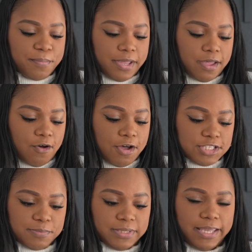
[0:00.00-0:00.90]
but
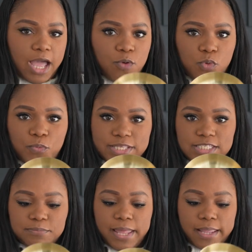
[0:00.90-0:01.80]
ultimately I went with these
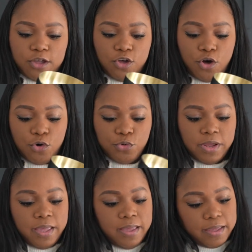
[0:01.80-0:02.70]
black and gold
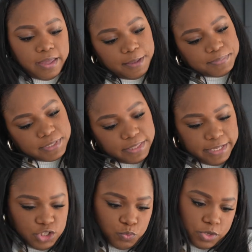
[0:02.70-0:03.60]
cups, and
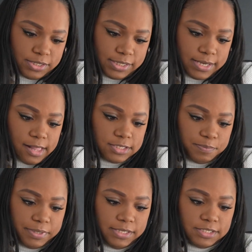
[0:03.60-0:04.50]
these were $6 a
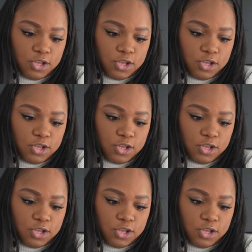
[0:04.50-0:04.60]
piece,